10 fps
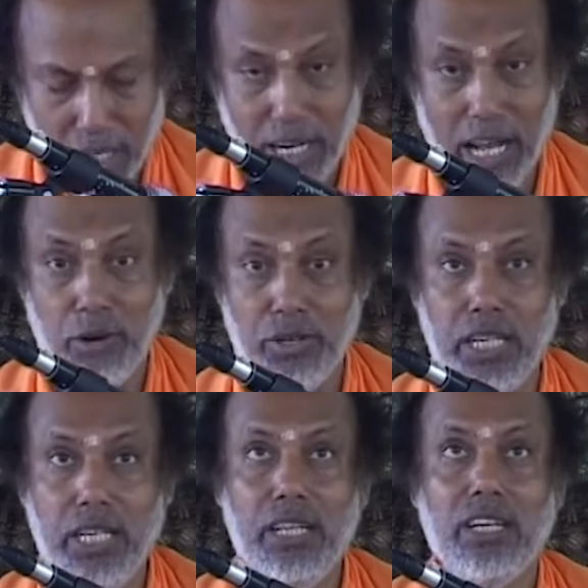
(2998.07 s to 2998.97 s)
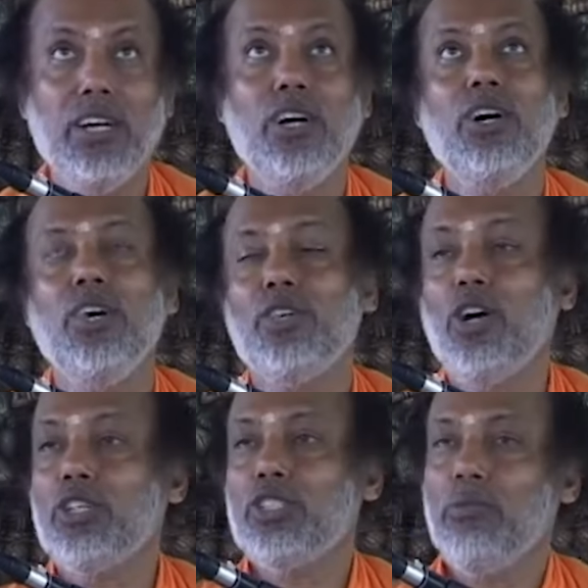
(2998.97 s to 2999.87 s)
now he
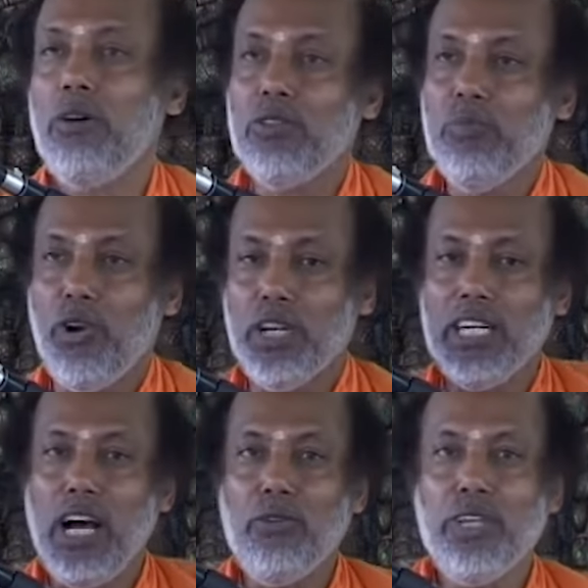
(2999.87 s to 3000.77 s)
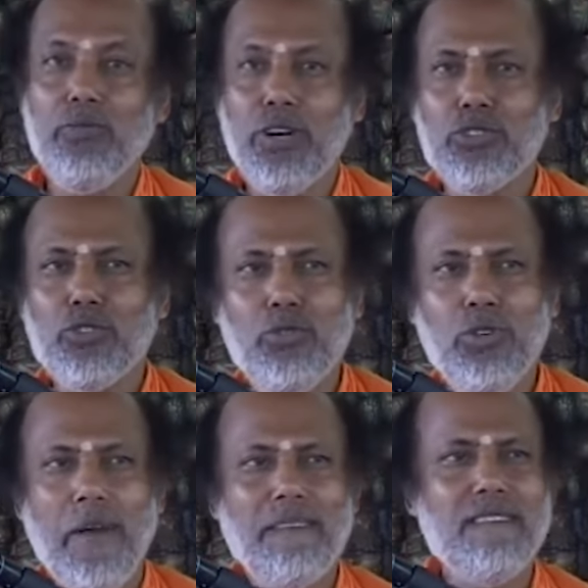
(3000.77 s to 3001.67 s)
talks about the body. Now he wants to
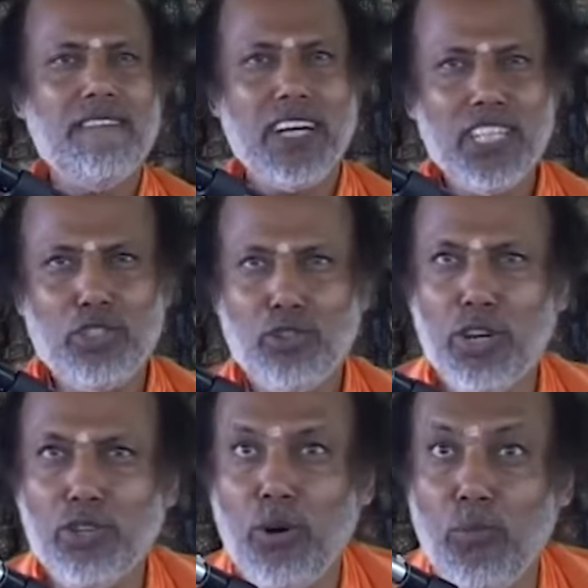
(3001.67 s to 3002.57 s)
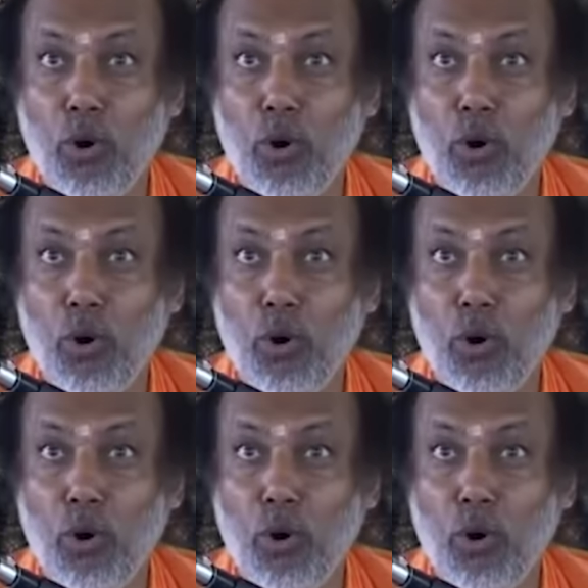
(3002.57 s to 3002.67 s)
destroy your